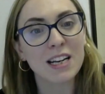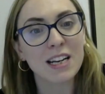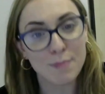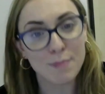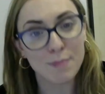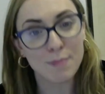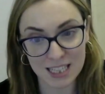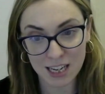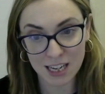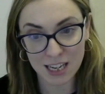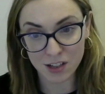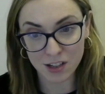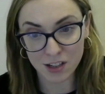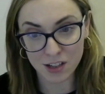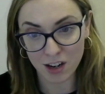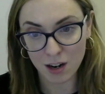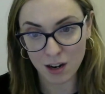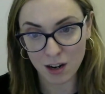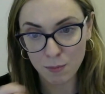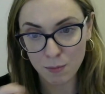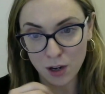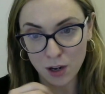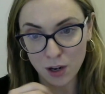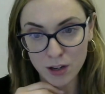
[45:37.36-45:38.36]

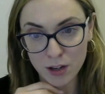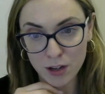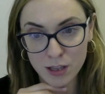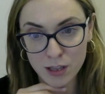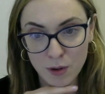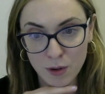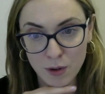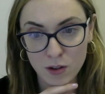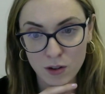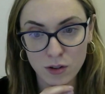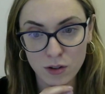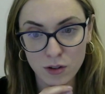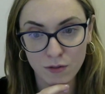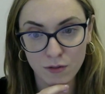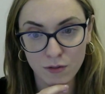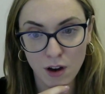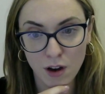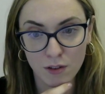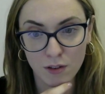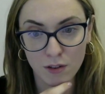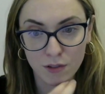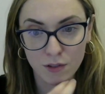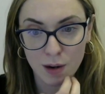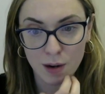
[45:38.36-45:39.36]
victimization and abuse, but also
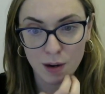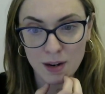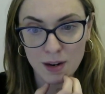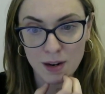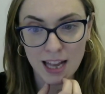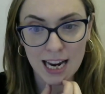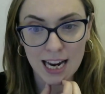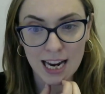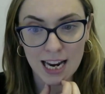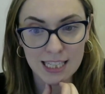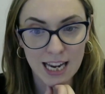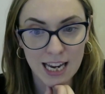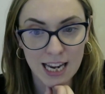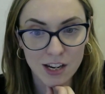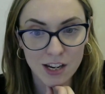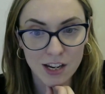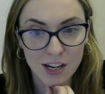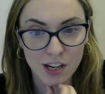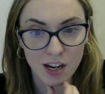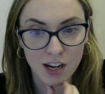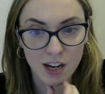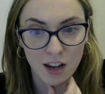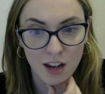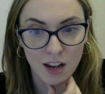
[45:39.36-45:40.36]
of
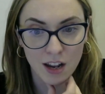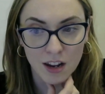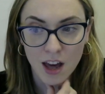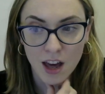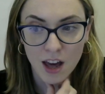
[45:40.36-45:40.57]
criminalization